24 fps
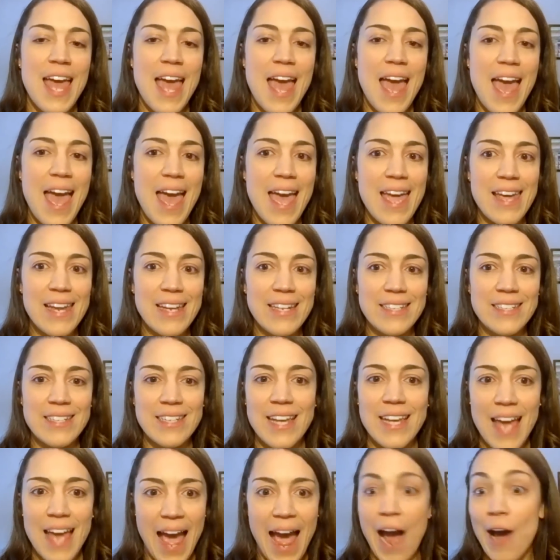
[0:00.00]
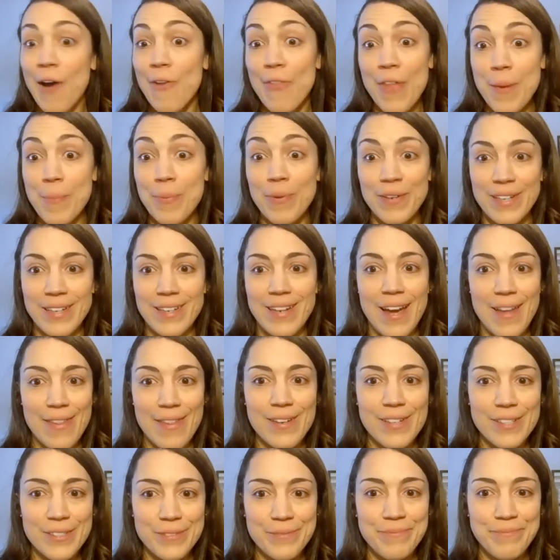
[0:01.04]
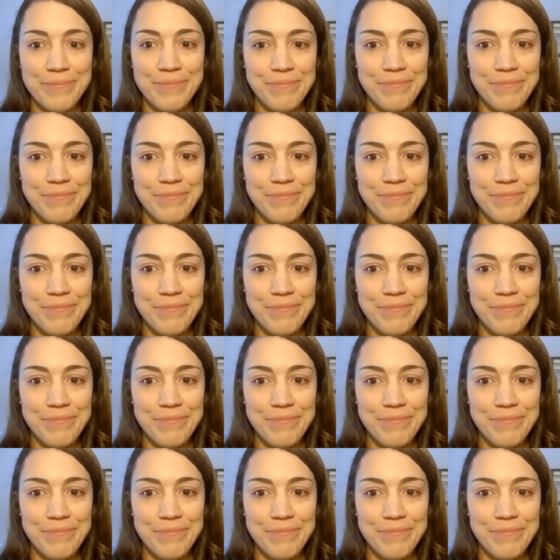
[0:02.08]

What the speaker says: and how they play together.